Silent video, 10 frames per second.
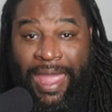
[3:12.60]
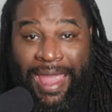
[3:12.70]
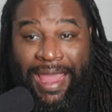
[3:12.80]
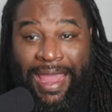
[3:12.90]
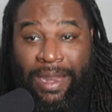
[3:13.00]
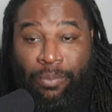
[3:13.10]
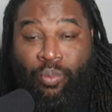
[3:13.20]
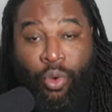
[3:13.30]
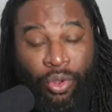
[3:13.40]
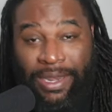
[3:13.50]
And
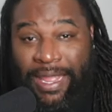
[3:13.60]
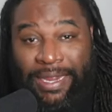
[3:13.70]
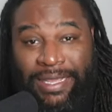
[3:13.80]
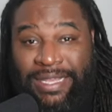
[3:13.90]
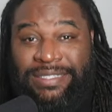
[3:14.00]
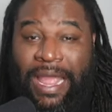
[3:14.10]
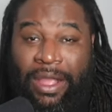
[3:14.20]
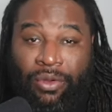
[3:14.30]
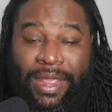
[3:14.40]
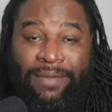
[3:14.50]
more than likely, he's not
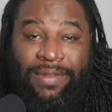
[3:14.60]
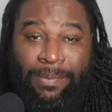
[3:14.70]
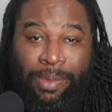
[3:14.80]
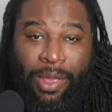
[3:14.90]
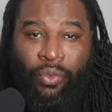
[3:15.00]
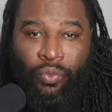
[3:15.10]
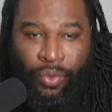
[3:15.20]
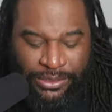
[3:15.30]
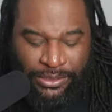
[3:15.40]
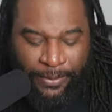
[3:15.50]
going to have that belt,
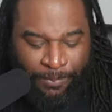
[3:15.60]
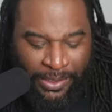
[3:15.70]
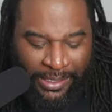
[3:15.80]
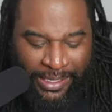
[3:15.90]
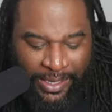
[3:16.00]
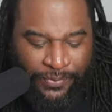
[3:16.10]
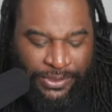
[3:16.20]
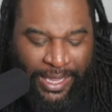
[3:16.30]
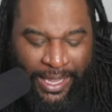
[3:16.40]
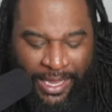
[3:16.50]
which
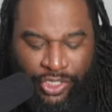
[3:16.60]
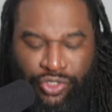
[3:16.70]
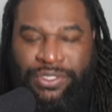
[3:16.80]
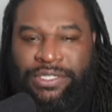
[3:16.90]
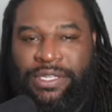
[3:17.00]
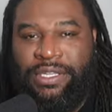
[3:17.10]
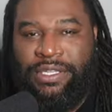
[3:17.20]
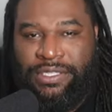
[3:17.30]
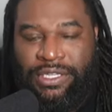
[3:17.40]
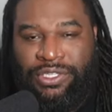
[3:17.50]
leaves an interesting
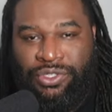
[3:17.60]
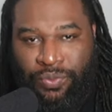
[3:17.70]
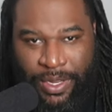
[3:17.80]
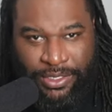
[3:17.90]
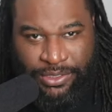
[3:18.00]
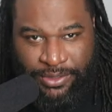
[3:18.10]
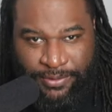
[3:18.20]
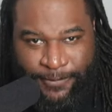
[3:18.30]
situation.